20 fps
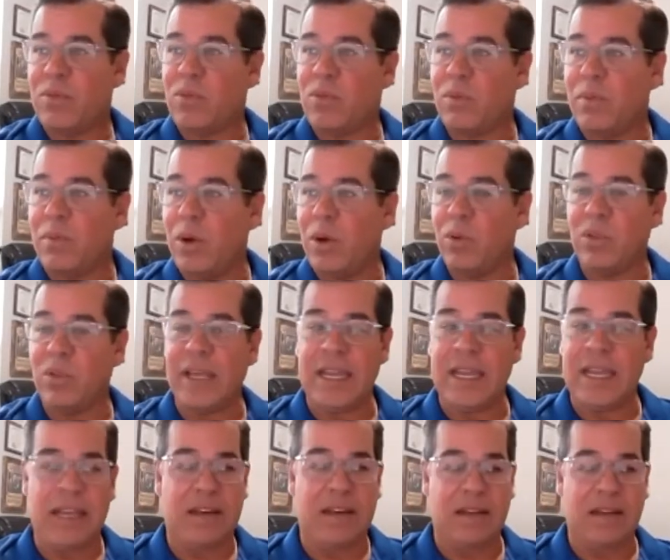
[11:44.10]

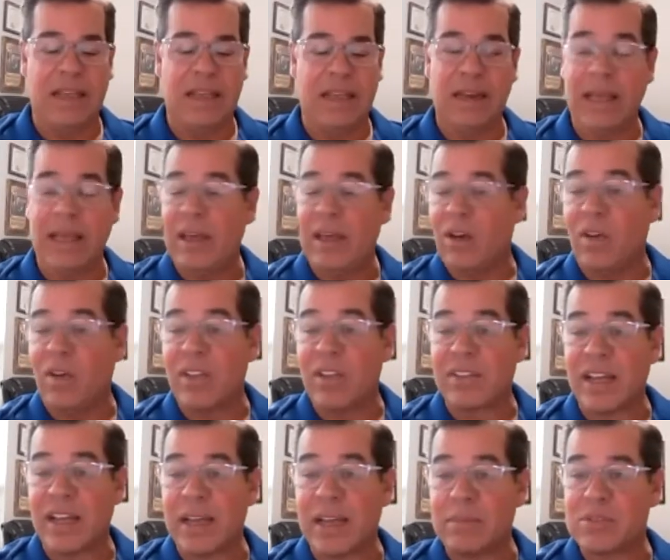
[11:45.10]
remotely and on the
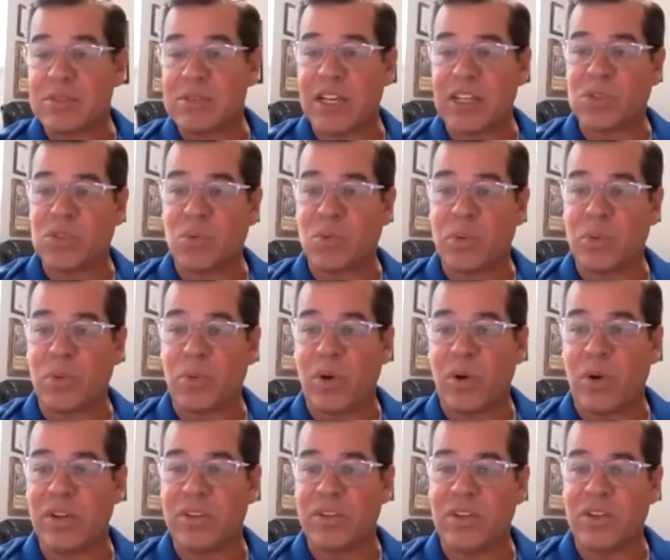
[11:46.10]
time schedule we
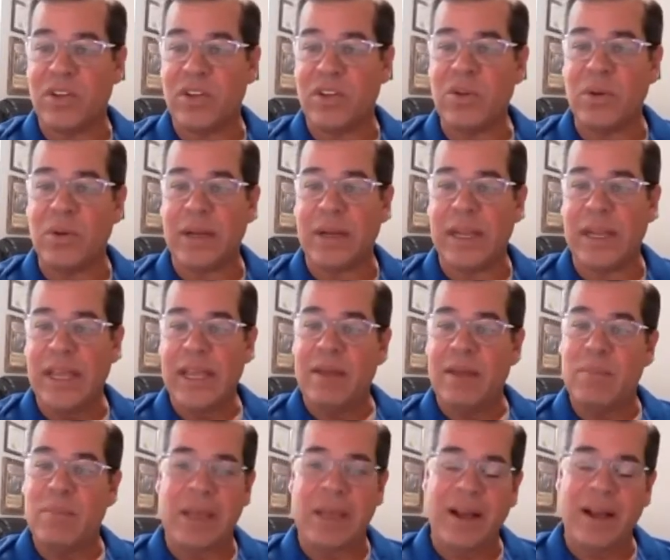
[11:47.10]
wanted to do. And
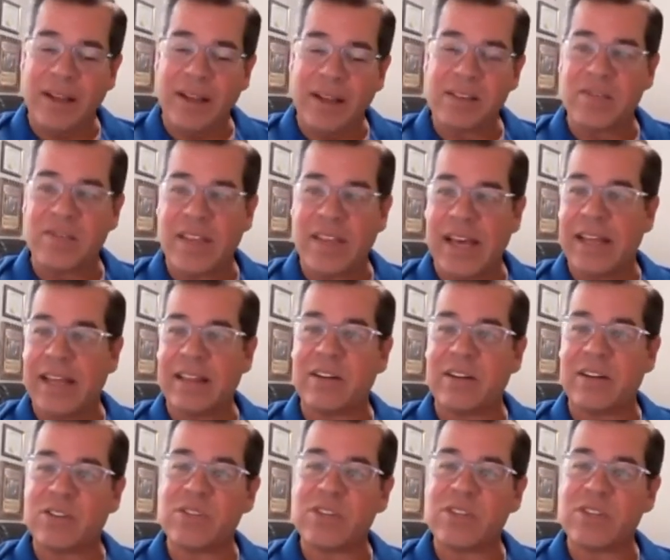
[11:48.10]
because of that,
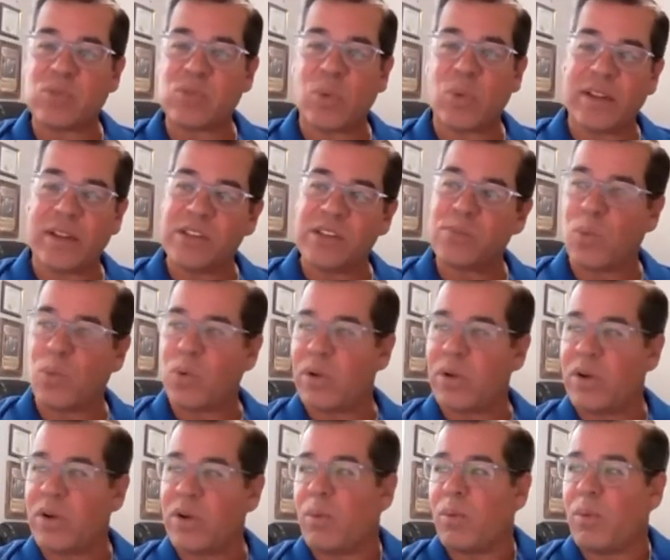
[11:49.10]
that's why
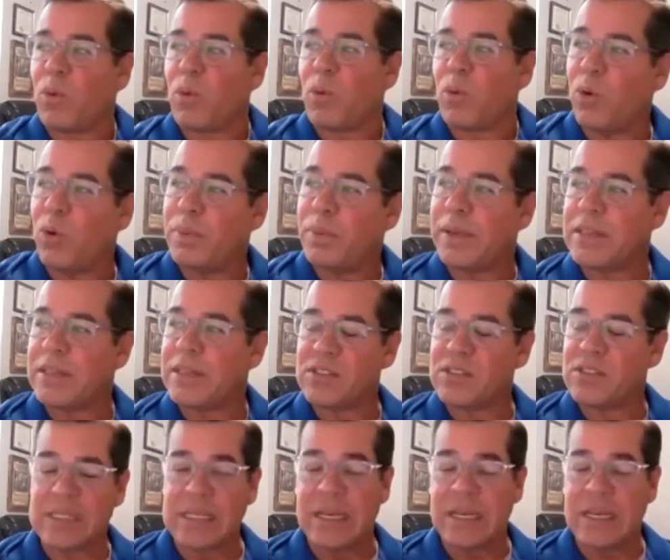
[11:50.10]
there are more
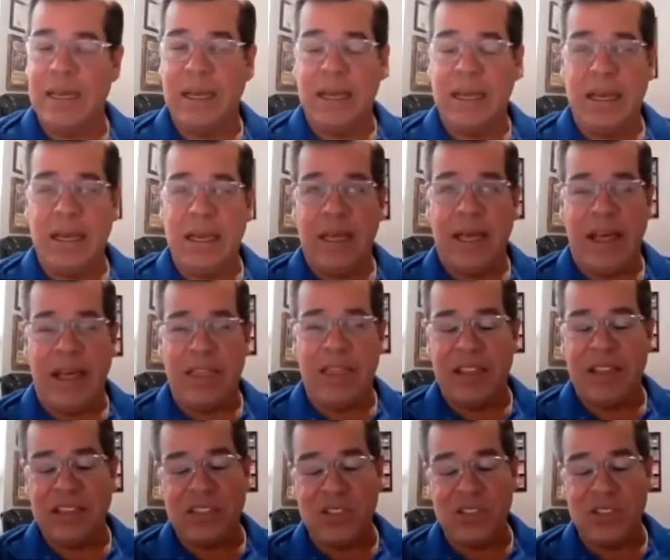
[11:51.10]
openings.
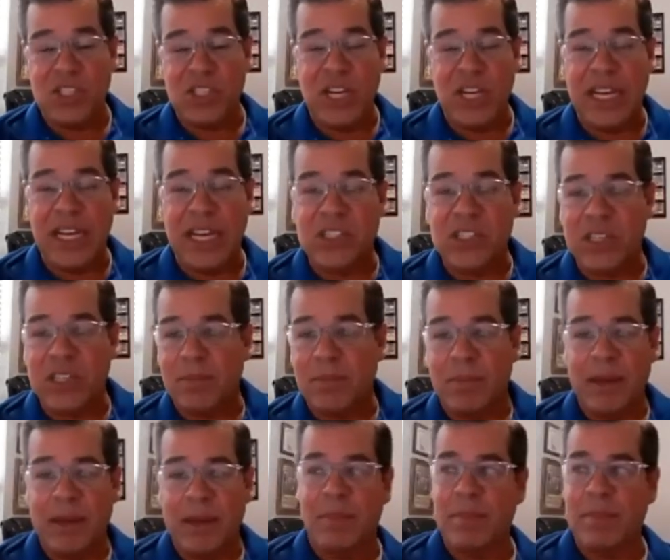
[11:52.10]
This is changing,
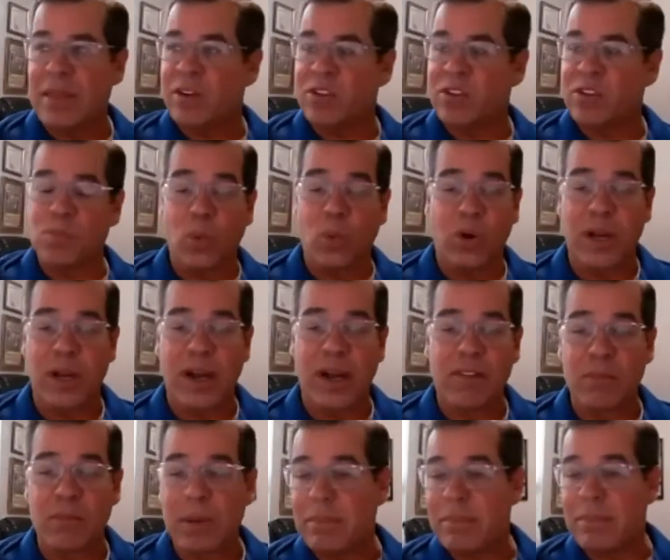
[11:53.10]
but I mean, there's more
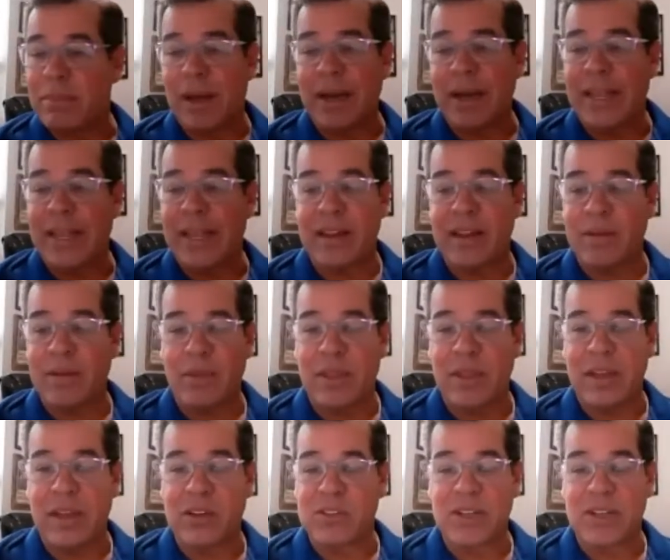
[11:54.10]
government money than
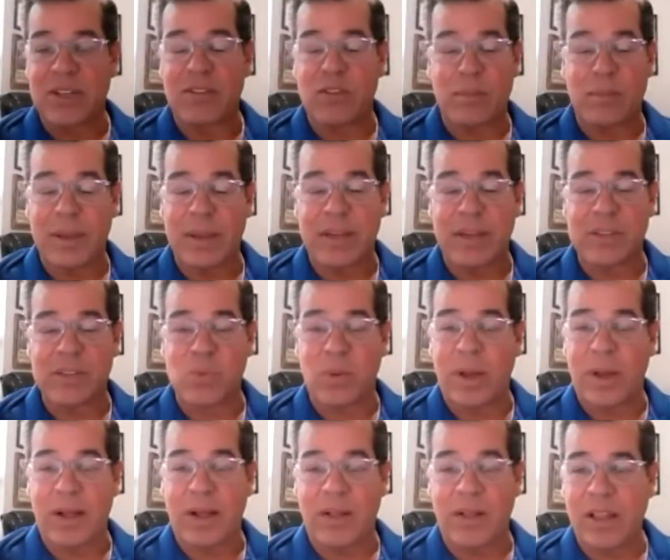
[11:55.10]
there's ever been as
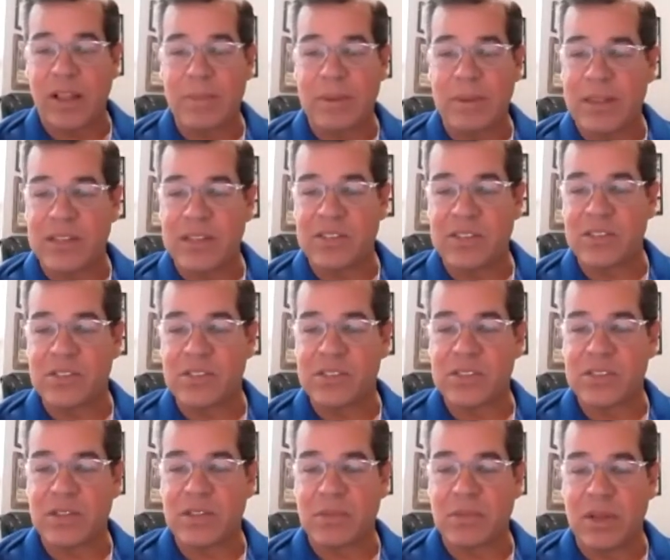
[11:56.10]
well. I mean, this
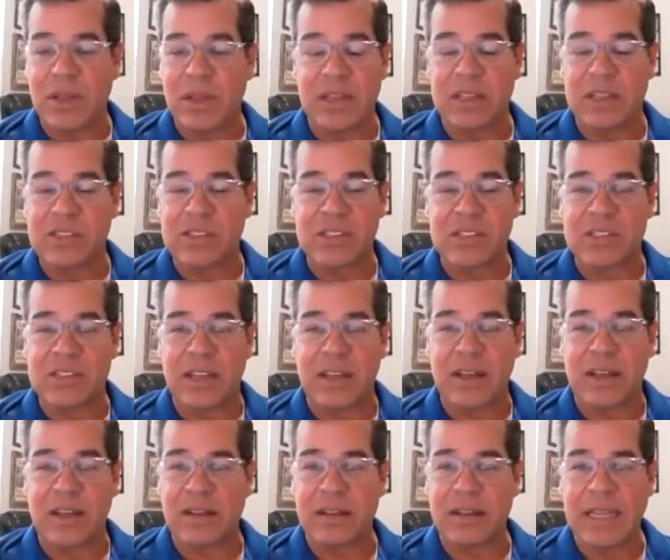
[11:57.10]
is
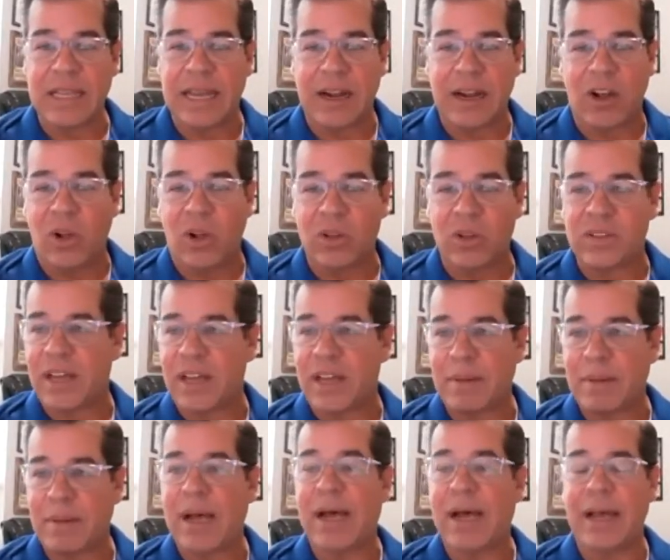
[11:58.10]
at an
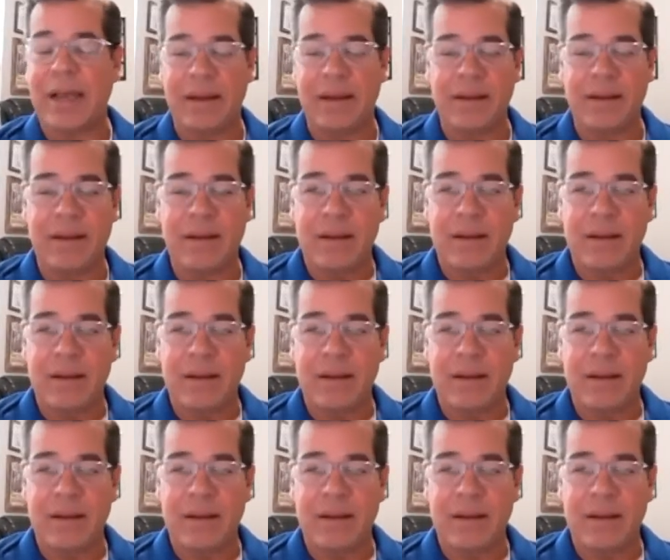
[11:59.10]
all-time high.